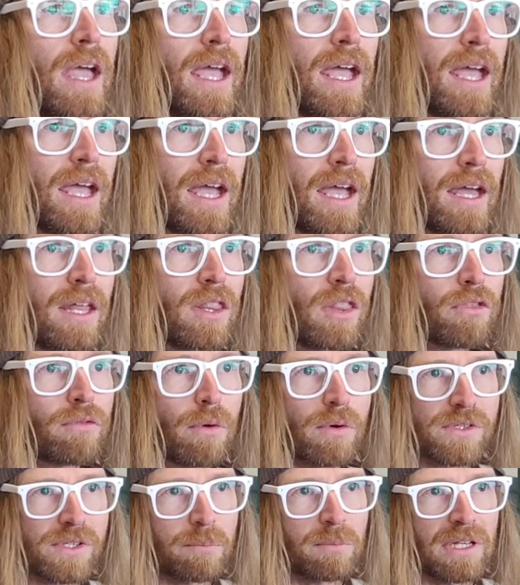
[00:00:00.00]
and
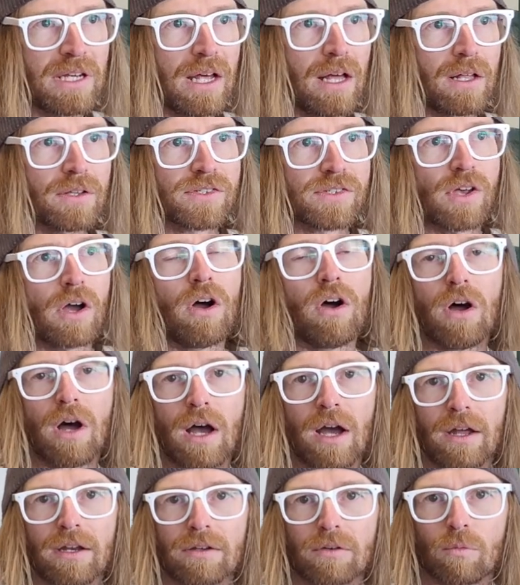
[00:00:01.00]
throw something else
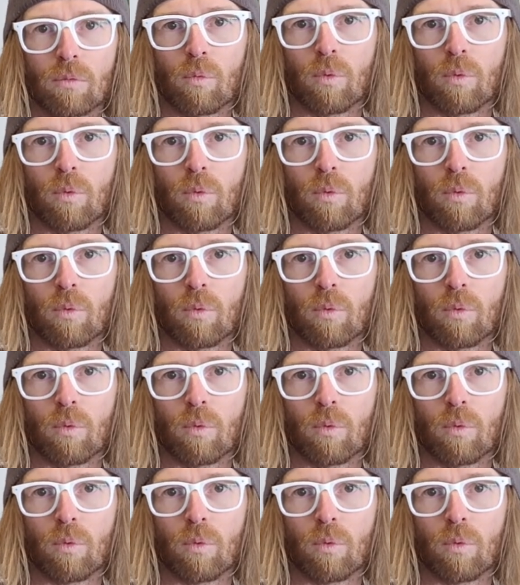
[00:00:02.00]
on